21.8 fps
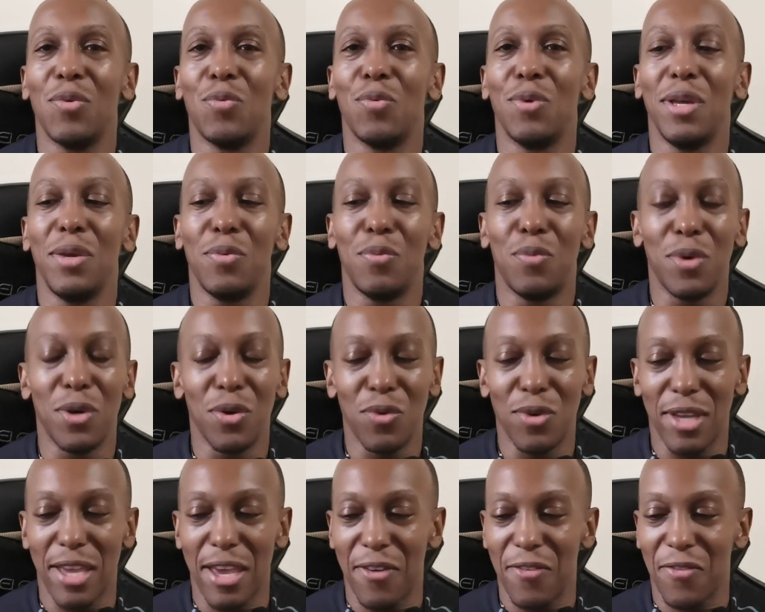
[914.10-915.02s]
We
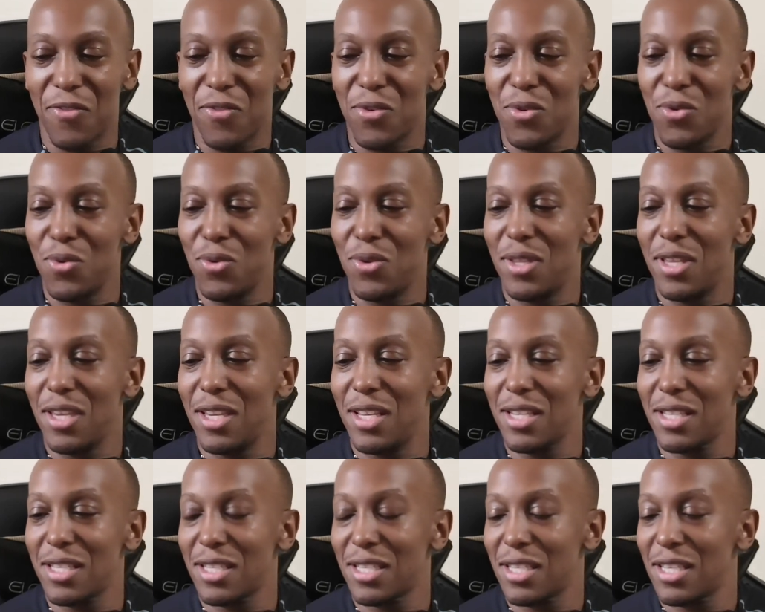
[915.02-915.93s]
will get through
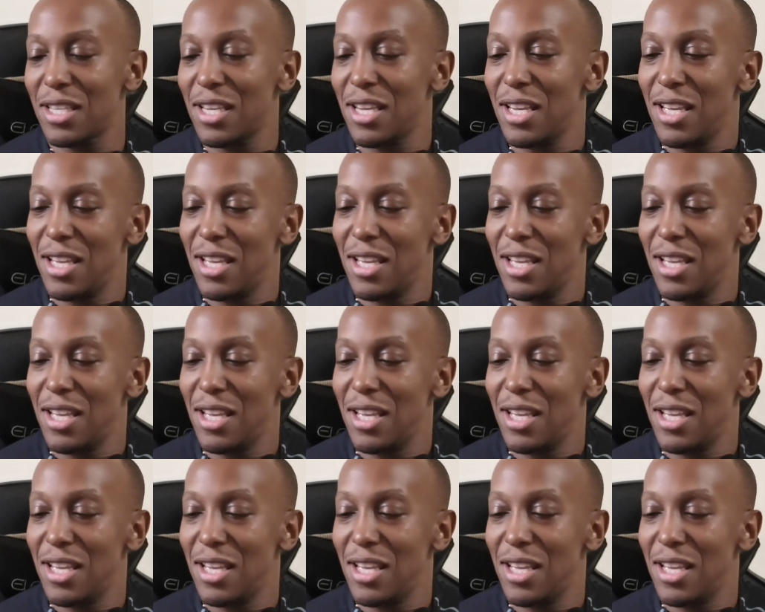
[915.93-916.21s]
this.